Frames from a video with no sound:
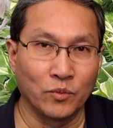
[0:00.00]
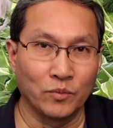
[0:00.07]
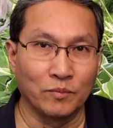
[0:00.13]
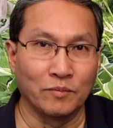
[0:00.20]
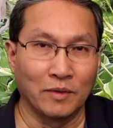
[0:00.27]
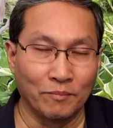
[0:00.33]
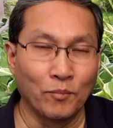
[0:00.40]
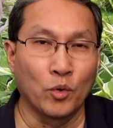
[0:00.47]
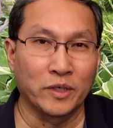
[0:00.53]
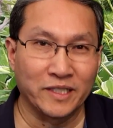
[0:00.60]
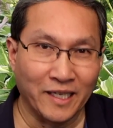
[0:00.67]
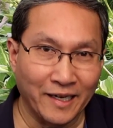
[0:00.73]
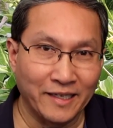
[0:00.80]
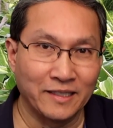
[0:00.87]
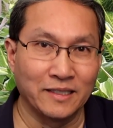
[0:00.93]
more
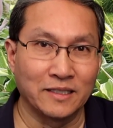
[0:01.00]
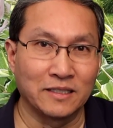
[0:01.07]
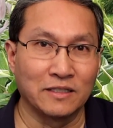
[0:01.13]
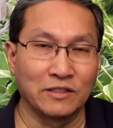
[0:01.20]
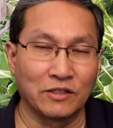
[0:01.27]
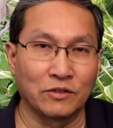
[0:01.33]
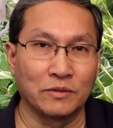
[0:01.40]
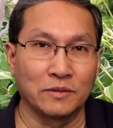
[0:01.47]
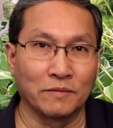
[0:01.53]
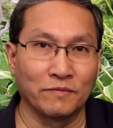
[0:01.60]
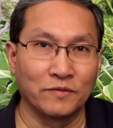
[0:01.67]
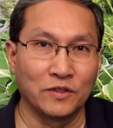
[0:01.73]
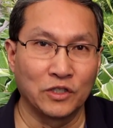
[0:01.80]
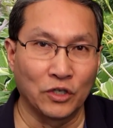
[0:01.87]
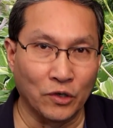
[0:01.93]
tightness in terms
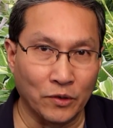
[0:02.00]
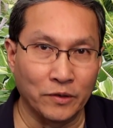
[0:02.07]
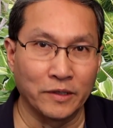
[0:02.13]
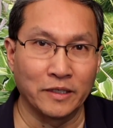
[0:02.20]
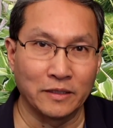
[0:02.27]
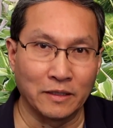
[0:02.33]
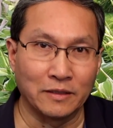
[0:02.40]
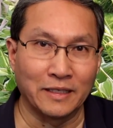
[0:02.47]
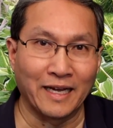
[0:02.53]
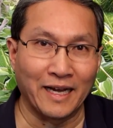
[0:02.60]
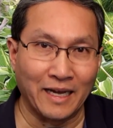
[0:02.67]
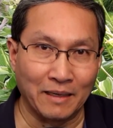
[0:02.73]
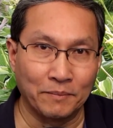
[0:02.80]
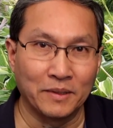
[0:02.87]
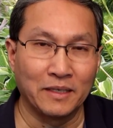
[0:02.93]
of turning the
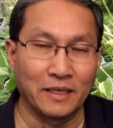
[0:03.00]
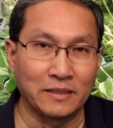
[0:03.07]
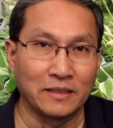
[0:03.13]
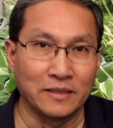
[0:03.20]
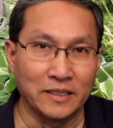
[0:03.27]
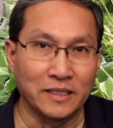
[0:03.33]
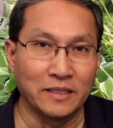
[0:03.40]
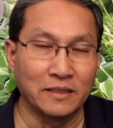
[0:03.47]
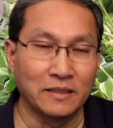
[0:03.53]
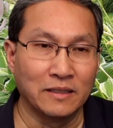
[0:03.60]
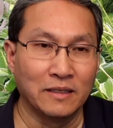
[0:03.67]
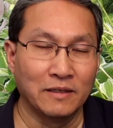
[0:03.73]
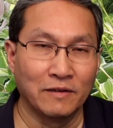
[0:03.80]
knob on the knee,